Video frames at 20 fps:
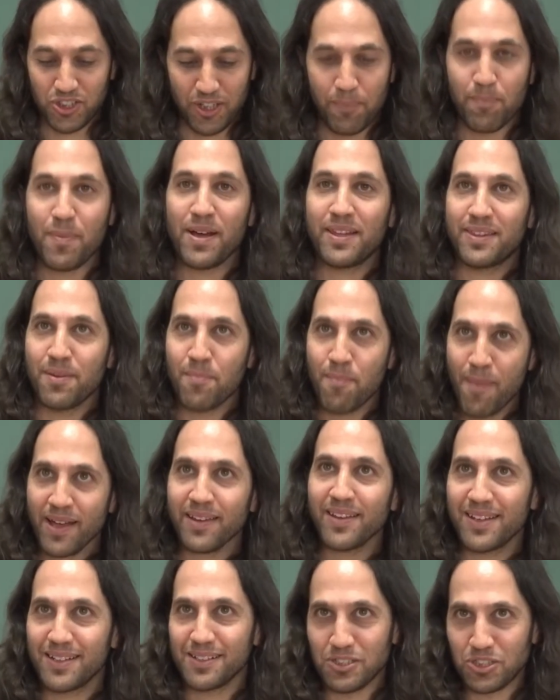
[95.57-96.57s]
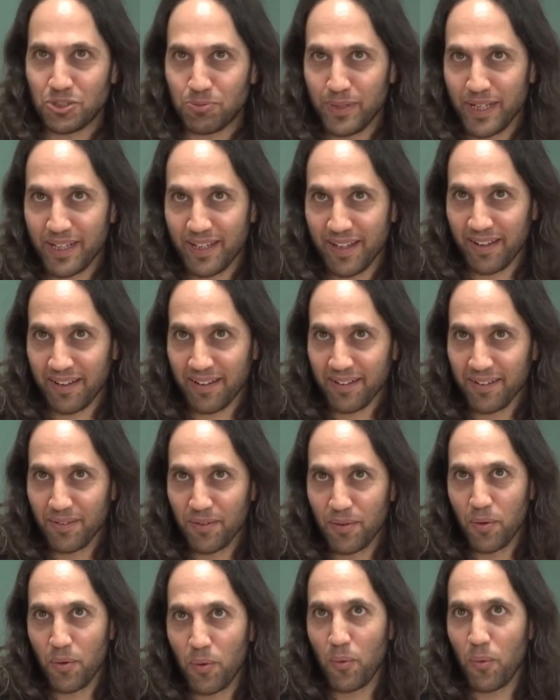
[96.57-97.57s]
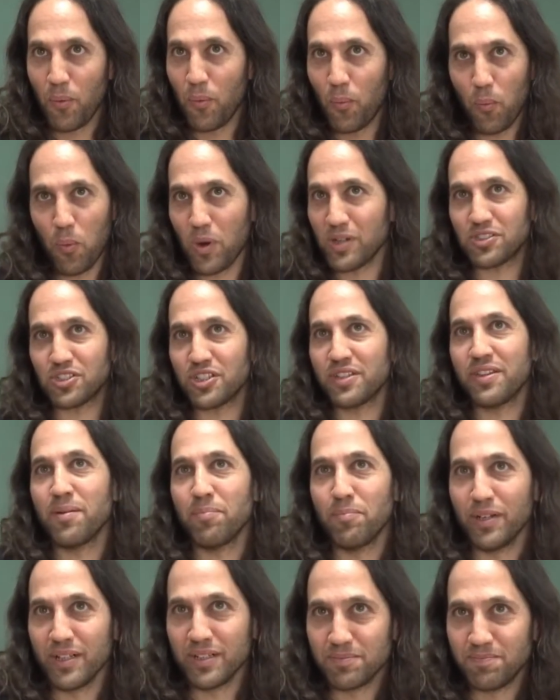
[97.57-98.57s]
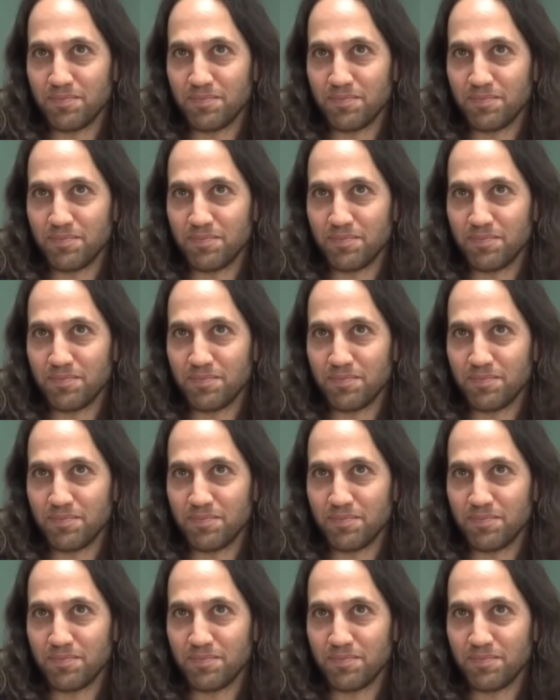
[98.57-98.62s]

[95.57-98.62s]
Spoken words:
mathematically speaking, what's a number.